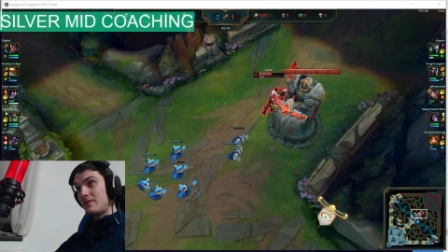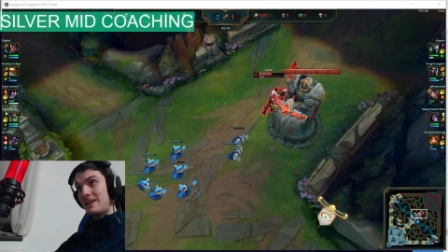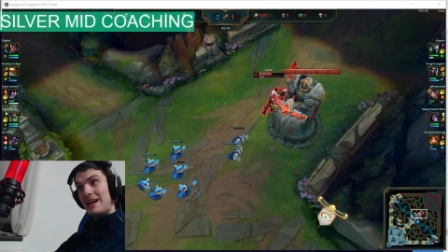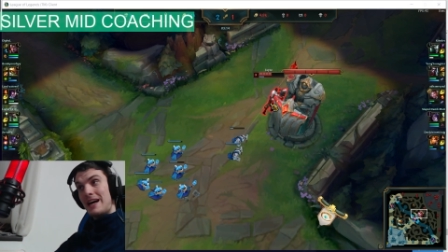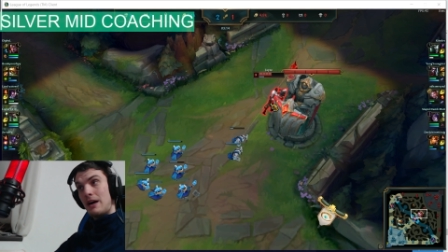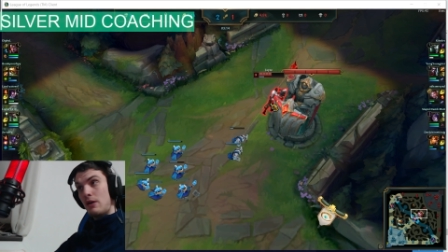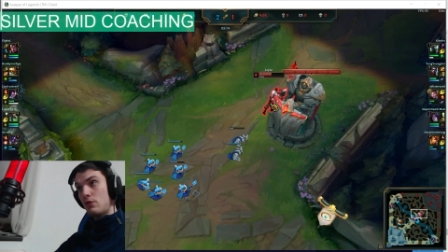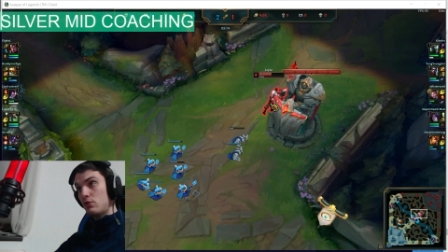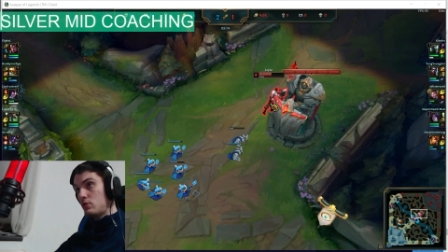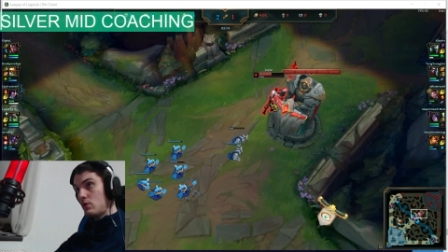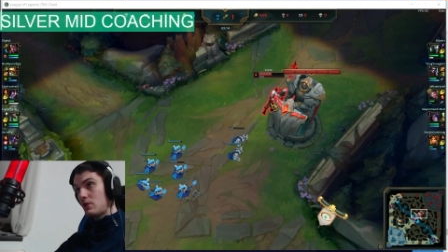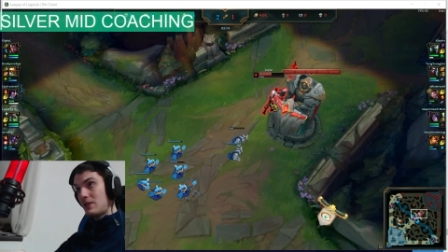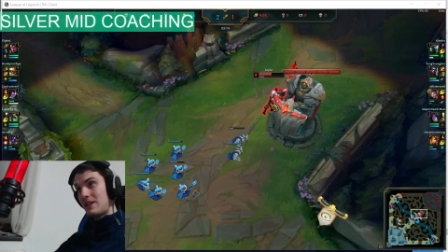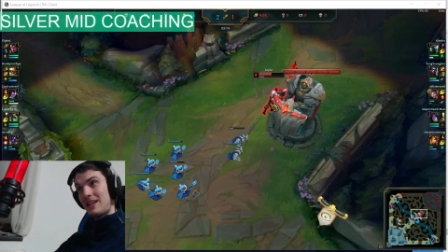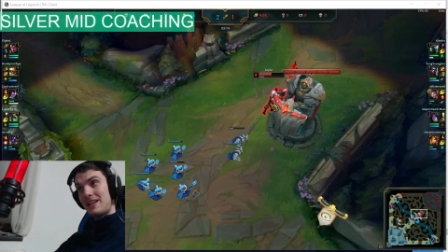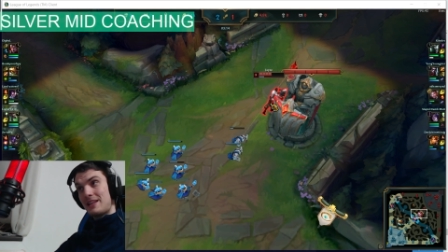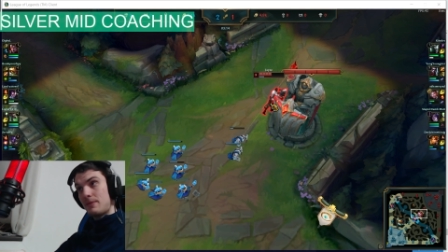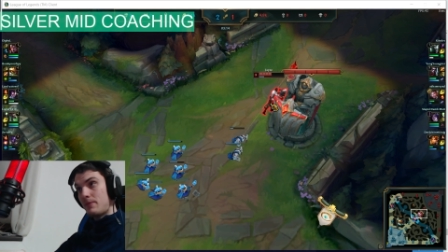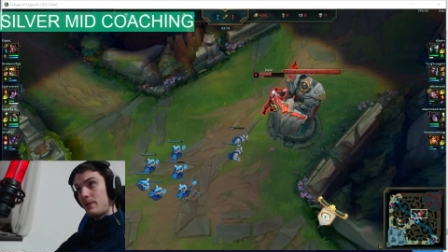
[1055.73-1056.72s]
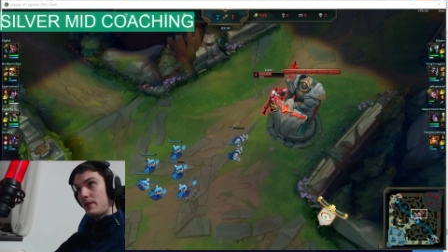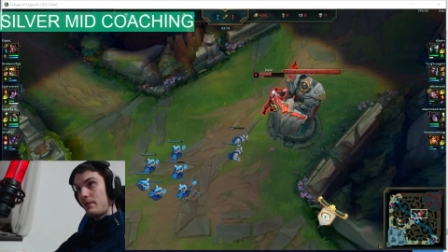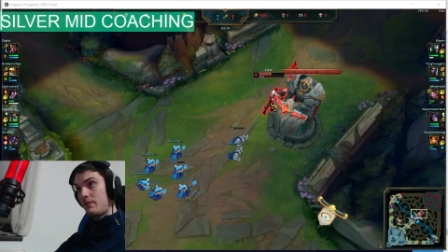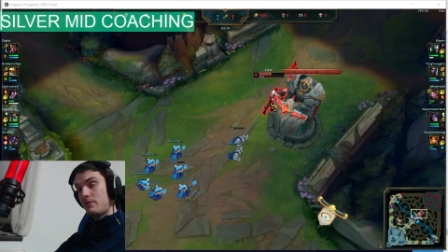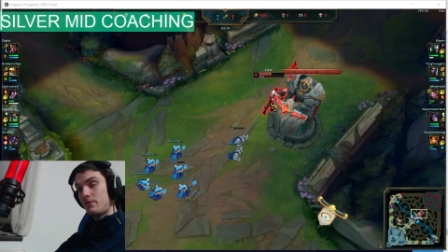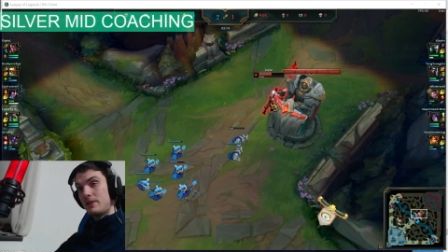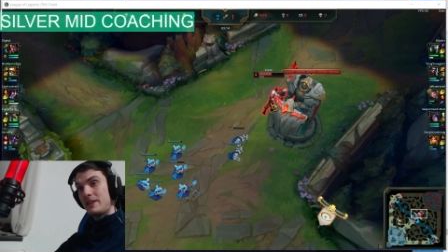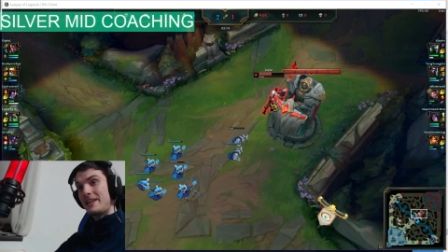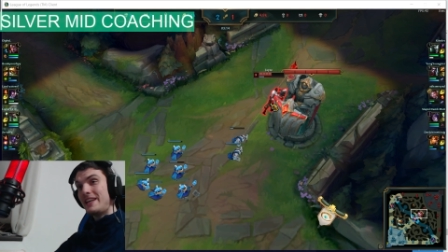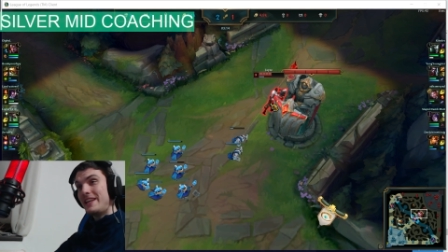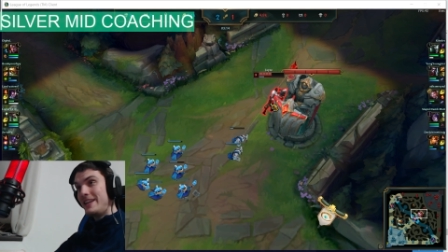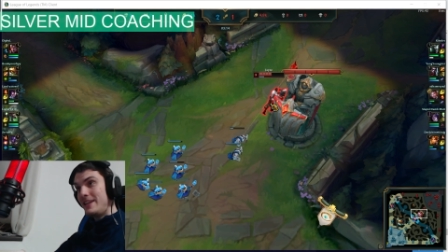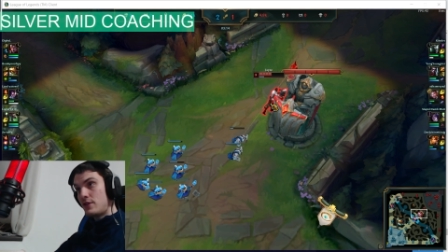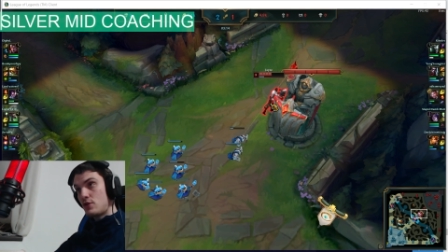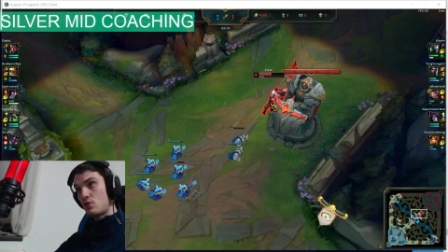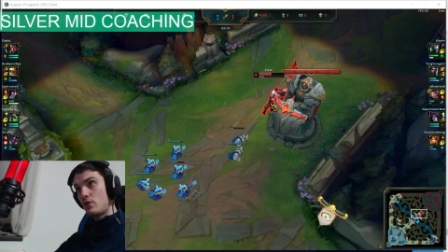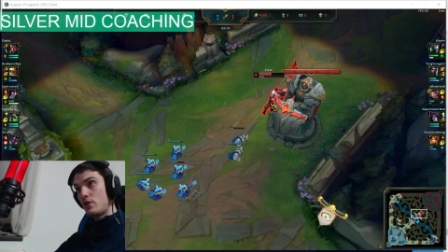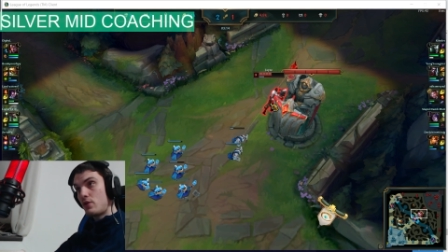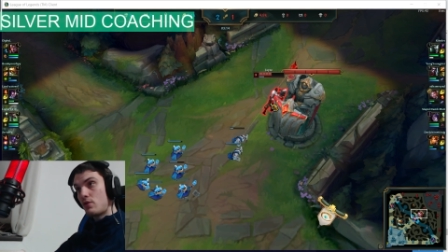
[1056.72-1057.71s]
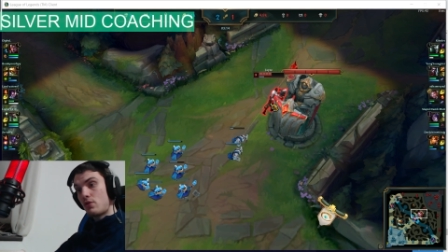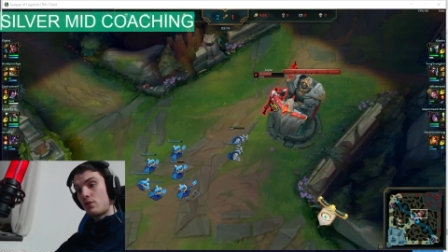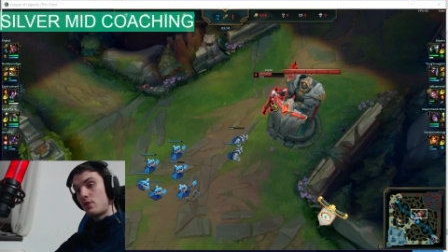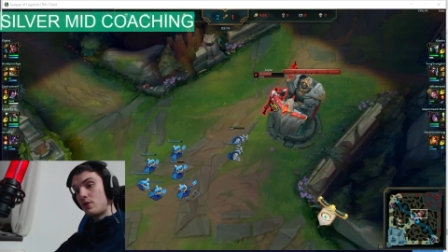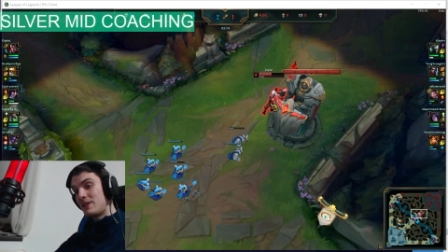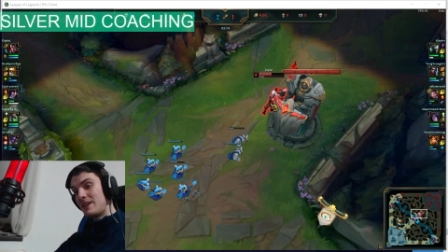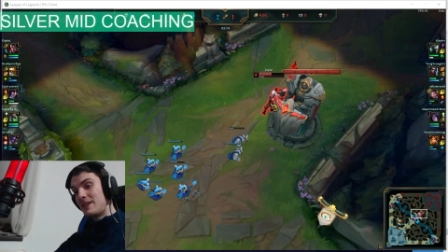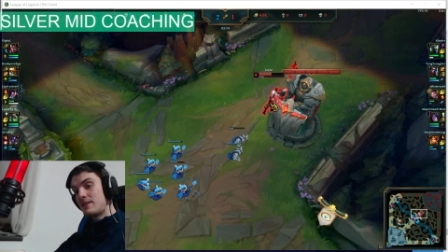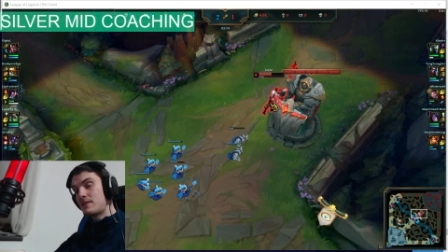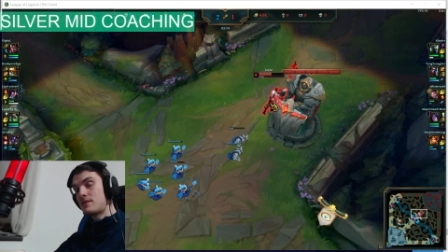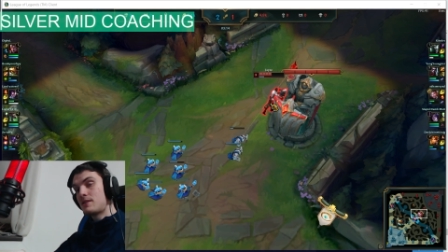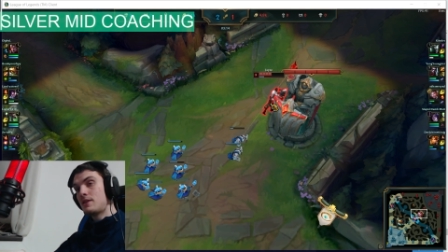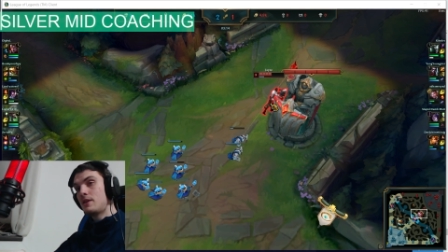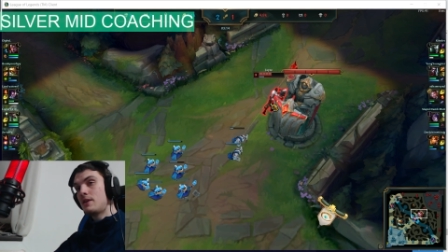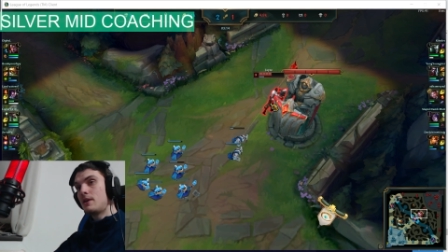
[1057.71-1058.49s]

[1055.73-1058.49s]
I would not let him live. He needs to recall, not us.